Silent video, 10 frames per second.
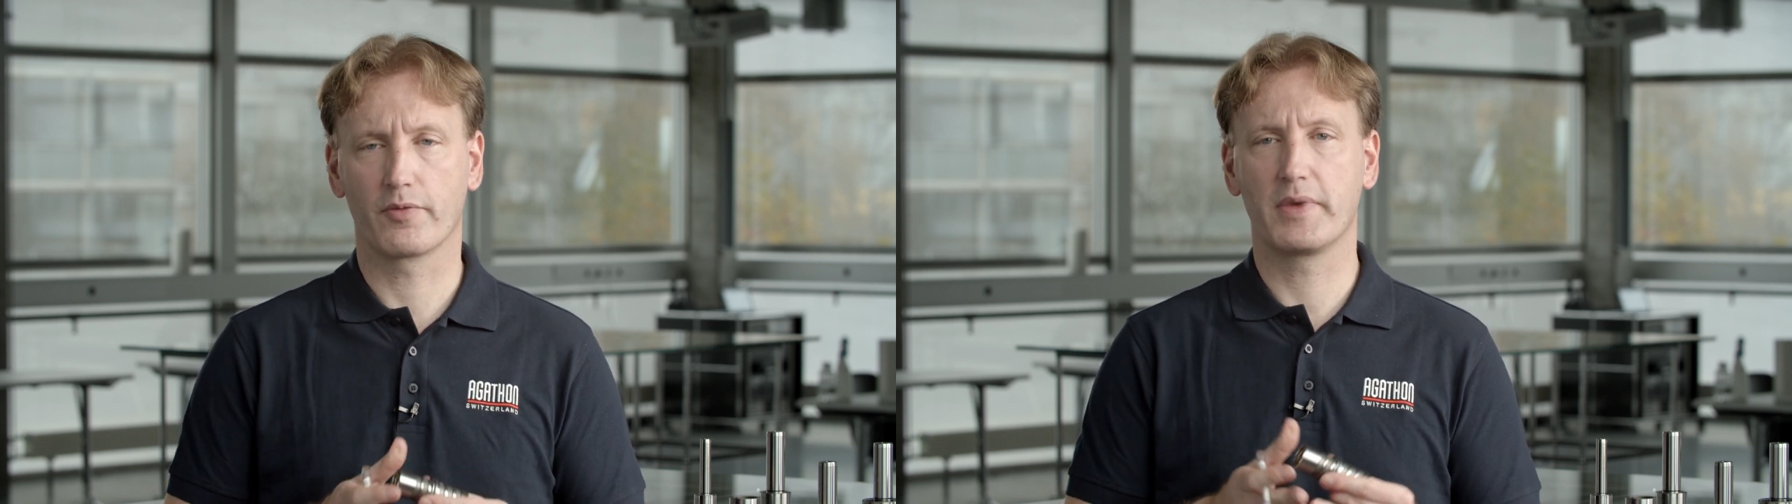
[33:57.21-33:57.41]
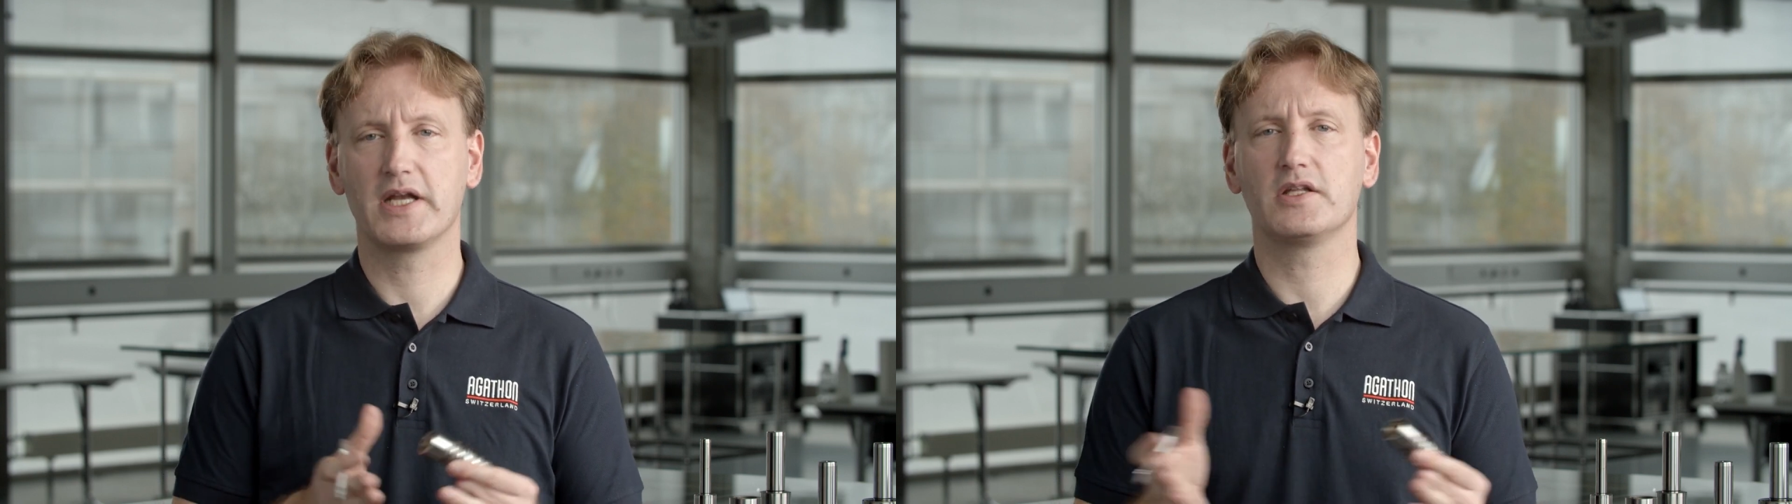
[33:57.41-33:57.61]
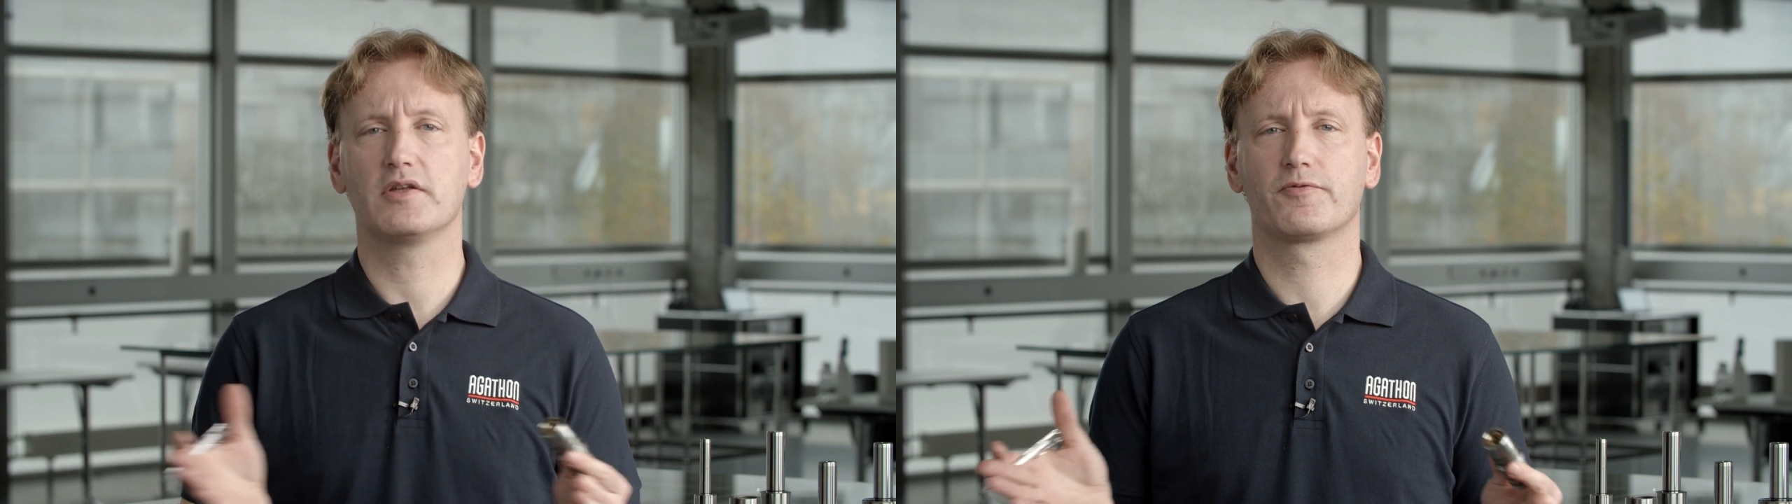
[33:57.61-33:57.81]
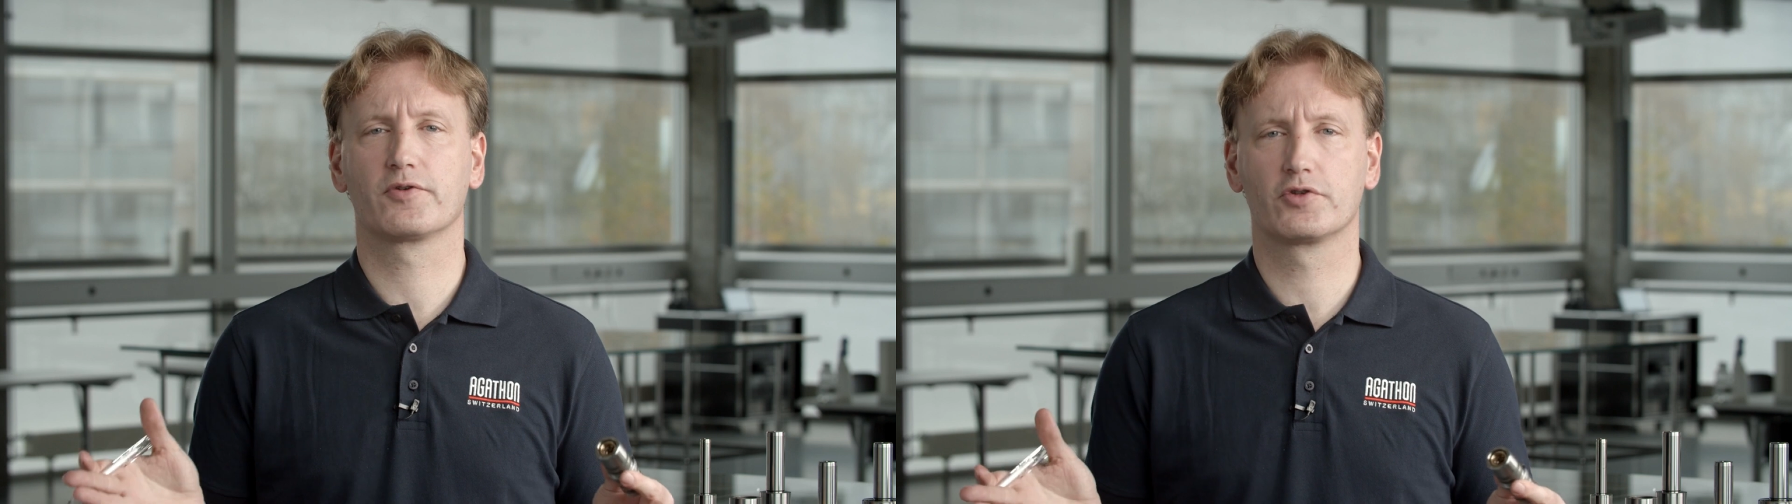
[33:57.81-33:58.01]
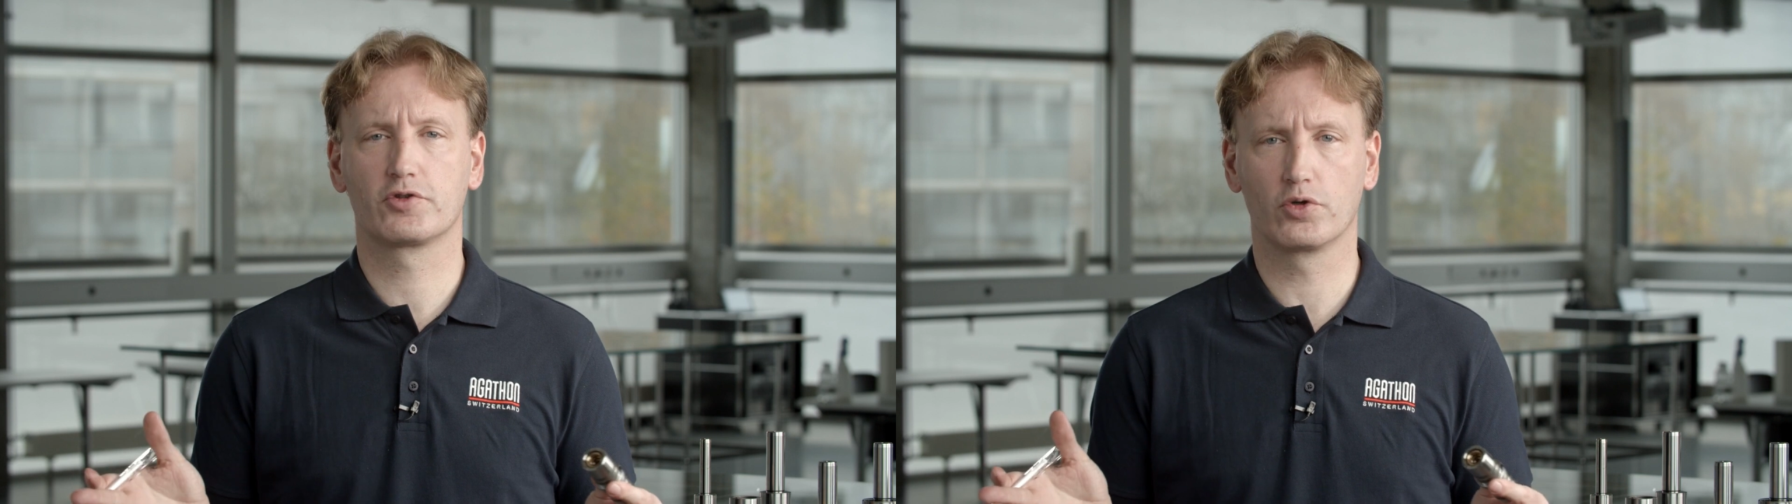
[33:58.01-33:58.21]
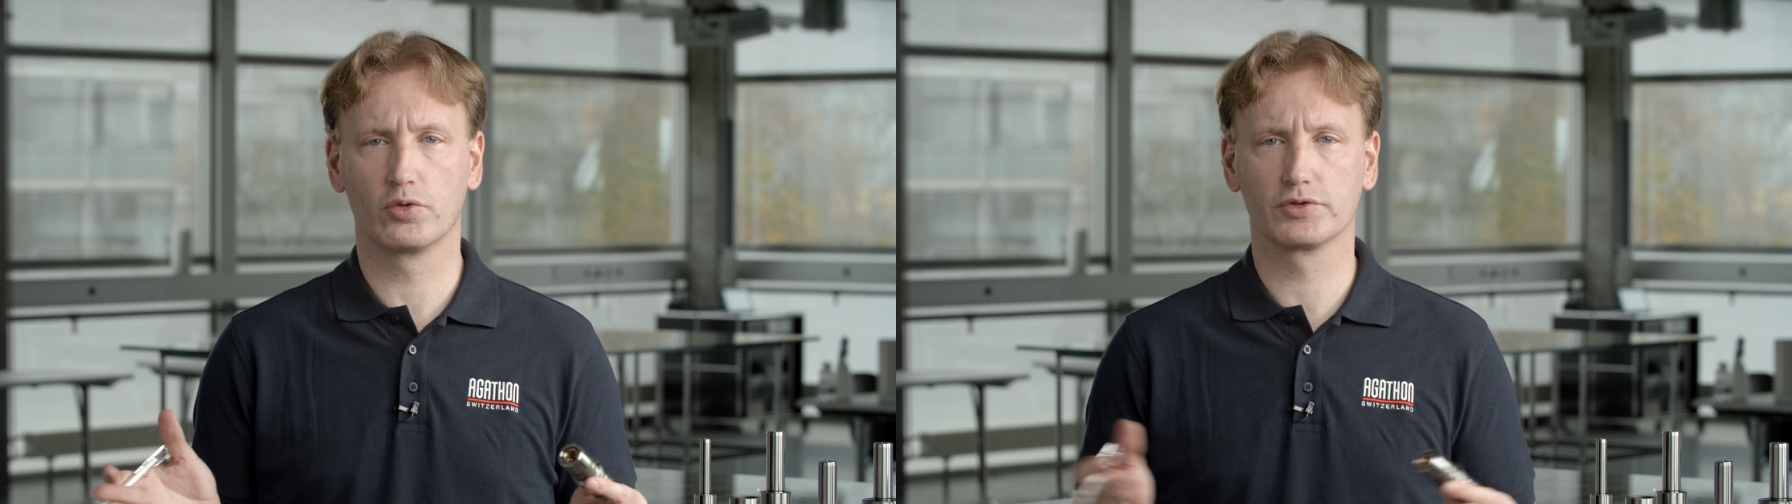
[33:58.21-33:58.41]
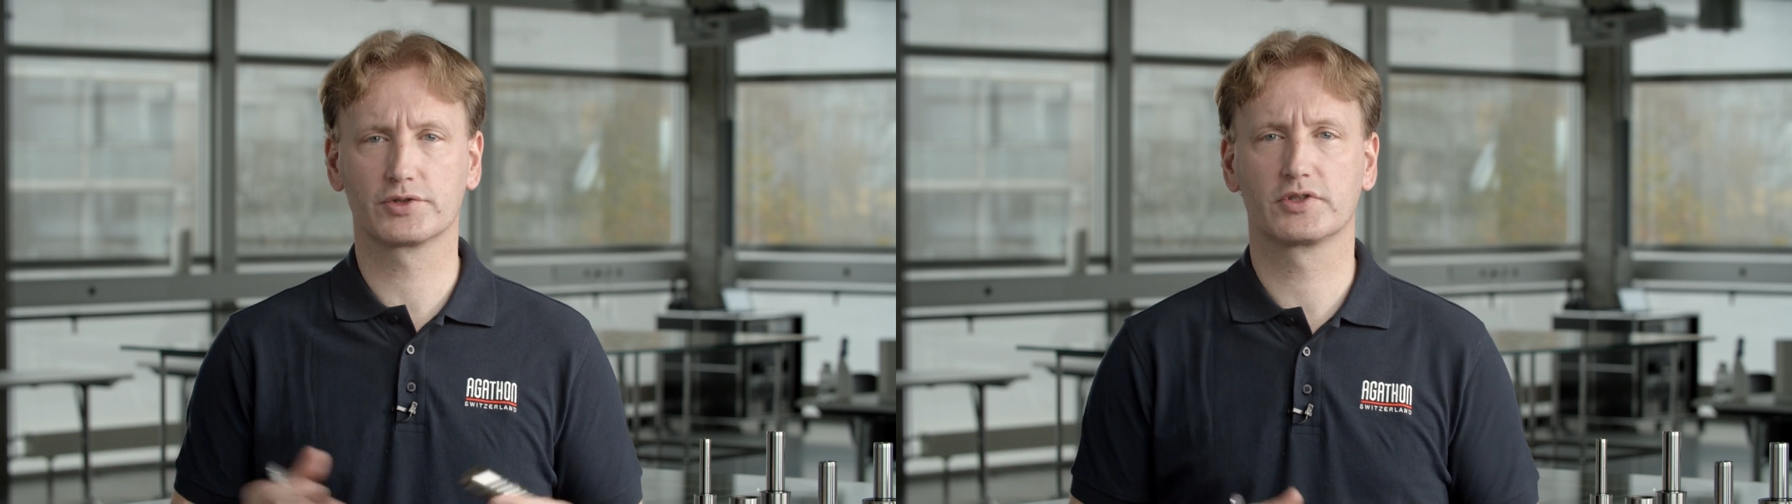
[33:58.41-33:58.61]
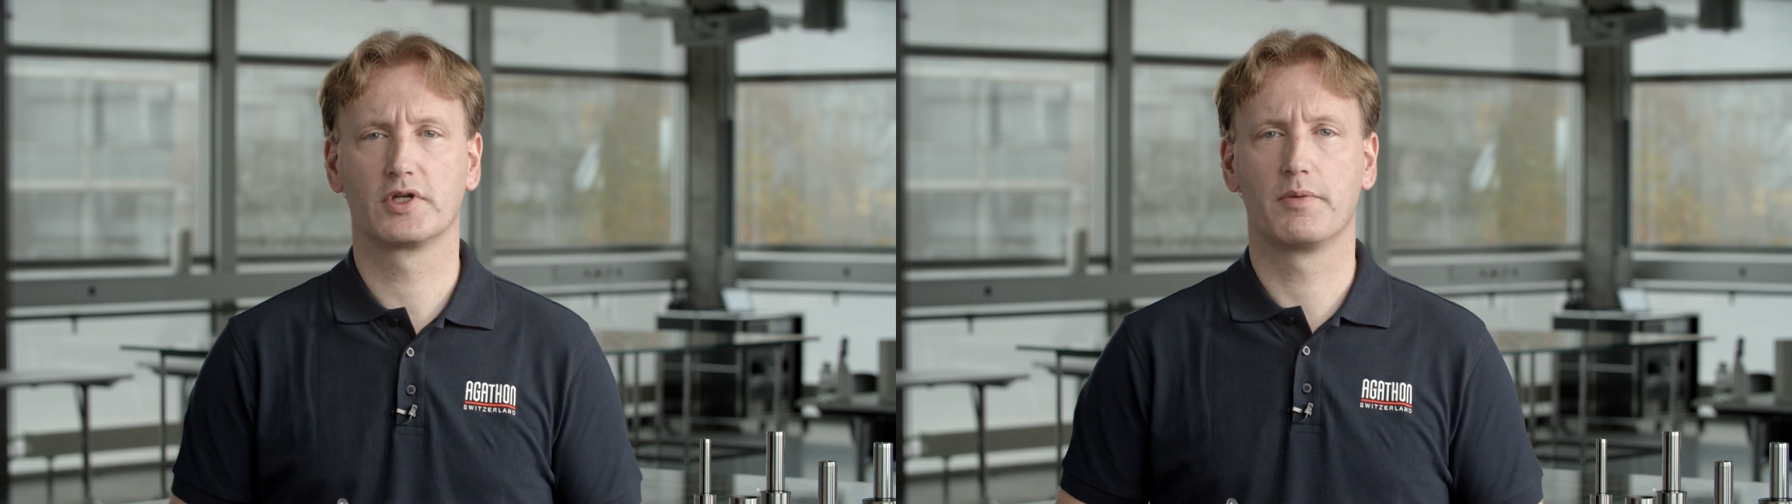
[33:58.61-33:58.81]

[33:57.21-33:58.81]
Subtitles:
many different tools,